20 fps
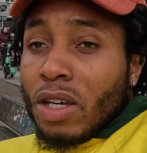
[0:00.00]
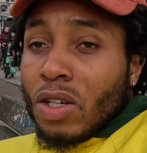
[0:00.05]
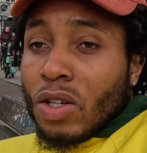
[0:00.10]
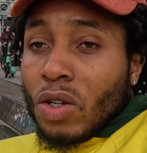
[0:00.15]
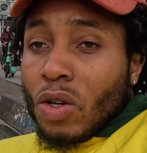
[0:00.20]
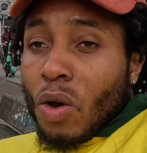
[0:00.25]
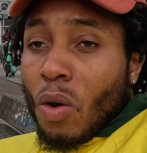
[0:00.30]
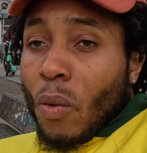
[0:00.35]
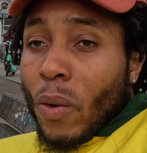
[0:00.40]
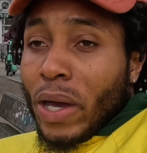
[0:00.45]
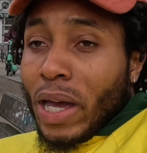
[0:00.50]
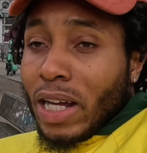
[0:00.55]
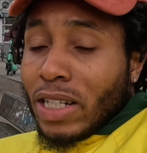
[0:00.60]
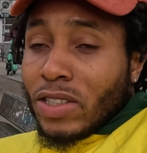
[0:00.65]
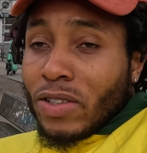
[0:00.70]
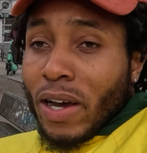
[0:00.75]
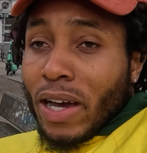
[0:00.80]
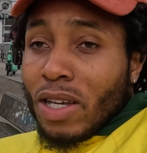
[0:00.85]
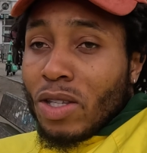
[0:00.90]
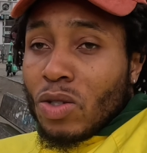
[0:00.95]
When you're
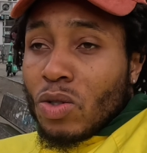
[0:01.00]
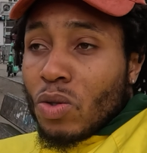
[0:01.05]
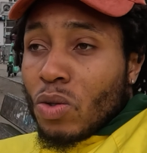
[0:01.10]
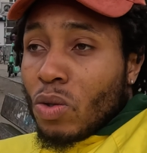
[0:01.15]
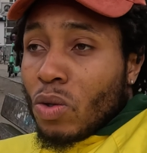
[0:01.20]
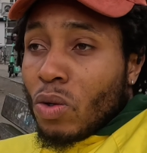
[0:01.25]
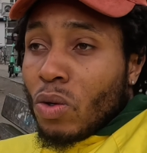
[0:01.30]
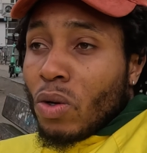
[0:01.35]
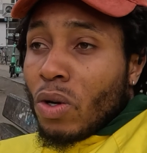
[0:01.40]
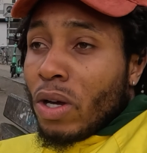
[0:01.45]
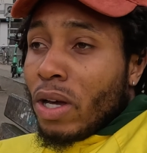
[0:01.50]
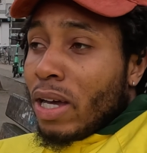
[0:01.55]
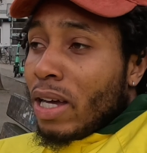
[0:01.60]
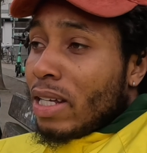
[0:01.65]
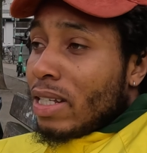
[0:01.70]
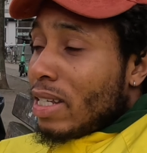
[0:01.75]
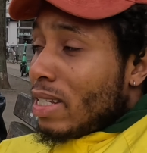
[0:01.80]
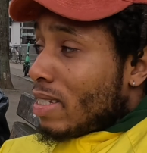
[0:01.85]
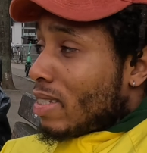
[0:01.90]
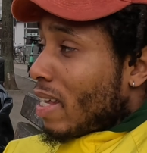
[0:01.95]
trying to
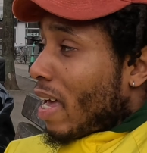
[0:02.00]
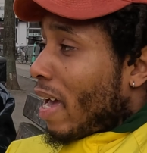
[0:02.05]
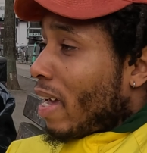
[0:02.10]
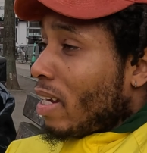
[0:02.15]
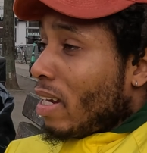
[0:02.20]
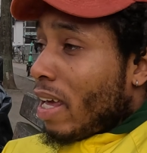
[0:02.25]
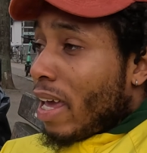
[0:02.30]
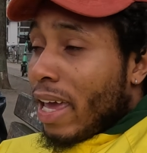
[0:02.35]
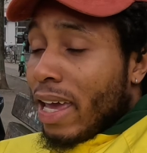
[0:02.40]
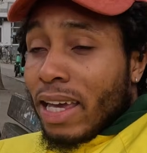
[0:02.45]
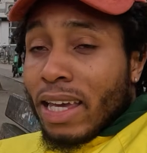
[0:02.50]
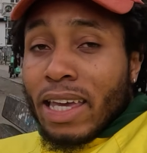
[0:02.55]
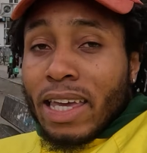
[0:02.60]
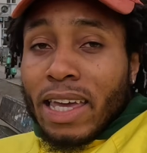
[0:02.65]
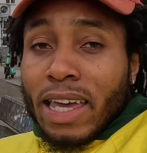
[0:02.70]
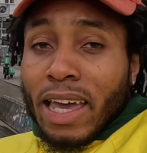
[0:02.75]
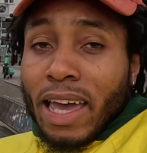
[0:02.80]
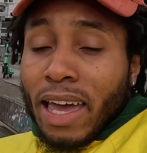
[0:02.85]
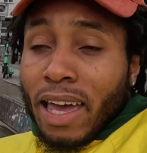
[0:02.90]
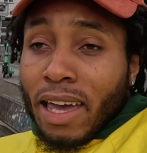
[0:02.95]
design a
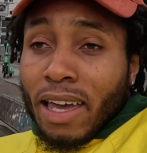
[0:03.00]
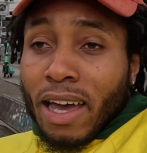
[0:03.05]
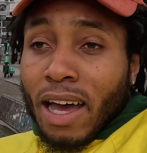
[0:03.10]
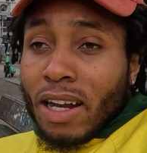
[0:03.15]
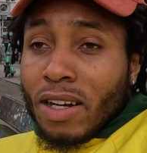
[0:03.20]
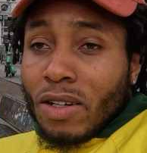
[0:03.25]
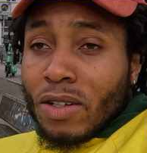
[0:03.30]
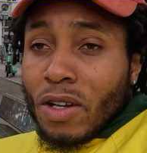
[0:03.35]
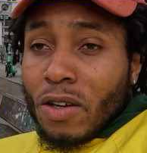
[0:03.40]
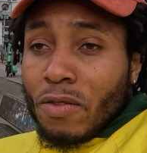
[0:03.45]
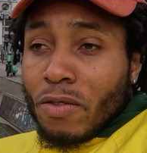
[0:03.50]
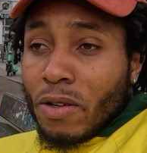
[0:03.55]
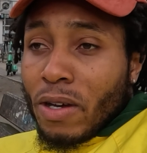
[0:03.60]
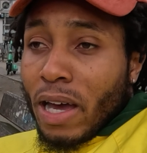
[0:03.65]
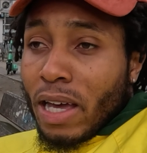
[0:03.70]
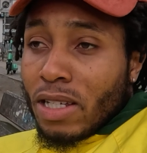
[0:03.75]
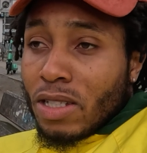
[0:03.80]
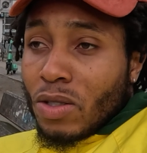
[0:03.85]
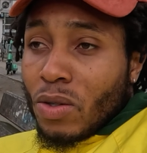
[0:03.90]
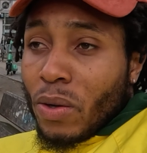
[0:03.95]
gear, I don't know if you
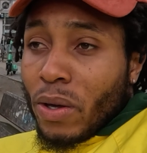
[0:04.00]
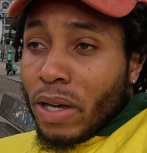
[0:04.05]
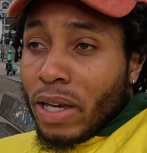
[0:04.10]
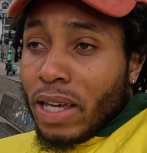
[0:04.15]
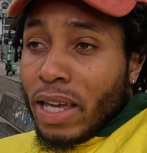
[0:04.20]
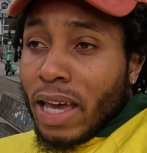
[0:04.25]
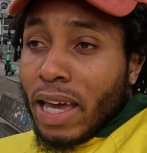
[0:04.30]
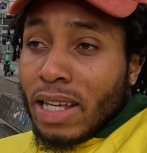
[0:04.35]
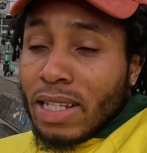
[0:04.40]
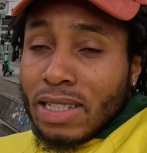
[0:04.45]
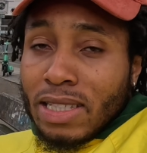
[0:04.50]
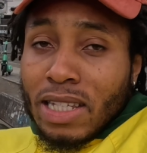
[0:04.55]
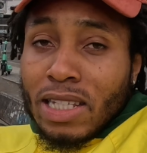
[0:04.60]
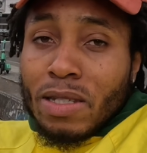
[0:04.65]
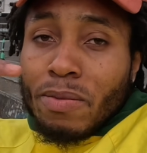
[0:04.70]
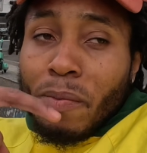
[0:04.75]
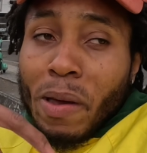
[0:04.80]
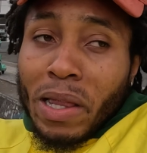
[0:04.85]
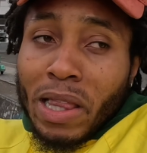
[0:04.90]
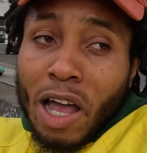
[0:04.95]
guys know a gear, it's
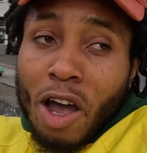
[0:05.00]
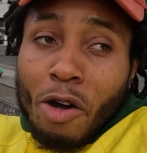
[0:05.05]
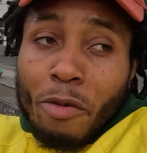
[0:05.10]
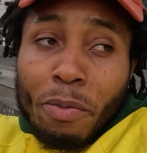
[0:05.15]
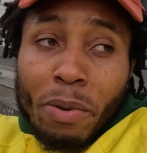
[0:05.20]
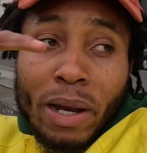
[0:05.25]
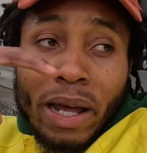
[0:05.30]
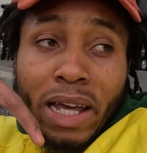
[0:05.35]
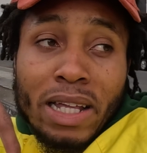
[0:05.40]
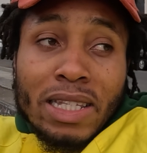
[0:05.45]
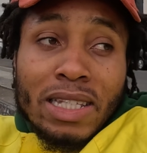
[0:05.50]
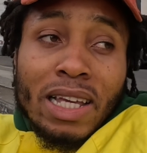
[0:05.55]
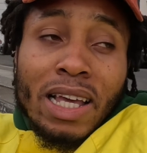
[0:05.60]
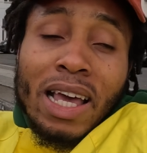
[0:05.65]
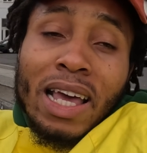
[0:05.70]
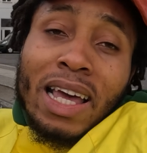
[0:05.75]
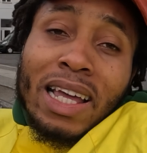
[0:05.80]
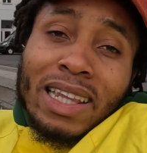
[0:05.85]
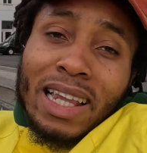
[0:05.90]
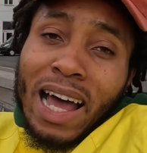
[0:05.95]
this metal plate
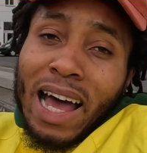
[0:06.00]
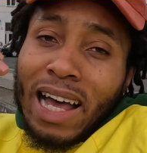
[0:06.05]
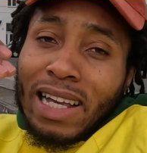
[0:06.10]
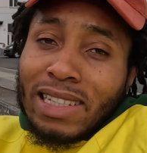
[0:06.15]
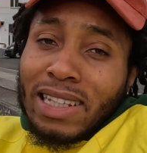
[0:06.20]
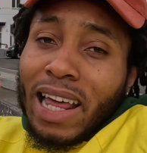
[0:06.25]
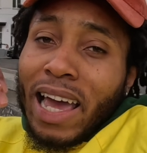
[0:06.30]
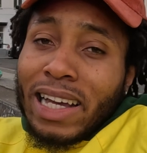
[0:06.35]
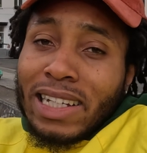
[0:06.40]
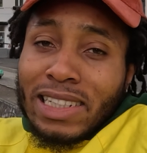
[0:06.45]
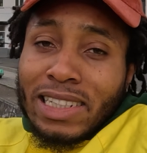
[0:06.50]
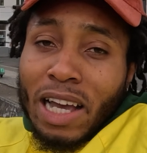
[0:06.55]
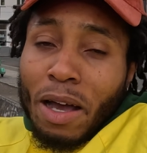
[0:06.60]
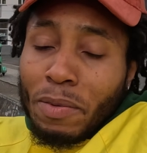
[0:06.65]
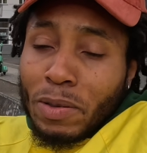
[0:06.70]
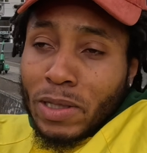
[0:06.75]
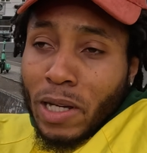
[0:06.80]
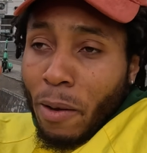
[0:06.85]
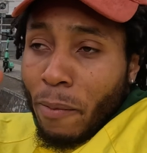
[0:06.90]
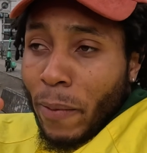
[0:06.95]
that has like sharp
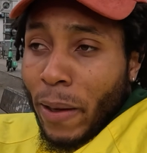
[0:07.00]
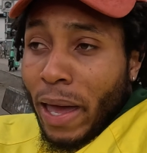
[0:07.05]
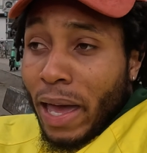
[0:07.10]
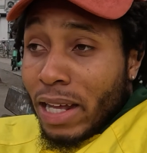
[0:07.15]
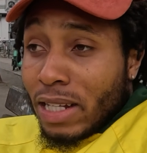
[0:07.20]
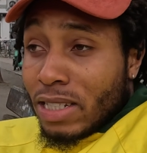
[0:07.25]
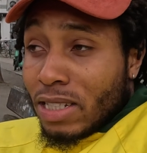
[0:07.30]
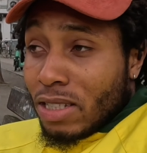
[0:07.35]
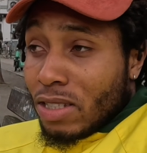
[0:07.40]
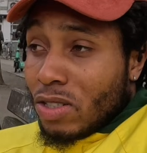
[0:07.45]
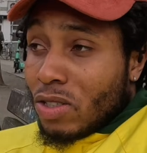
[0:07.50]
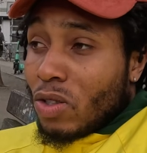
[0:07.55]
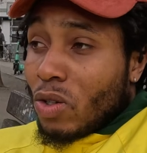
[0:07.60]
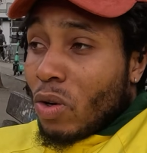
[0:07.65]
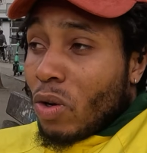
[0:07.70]
edges.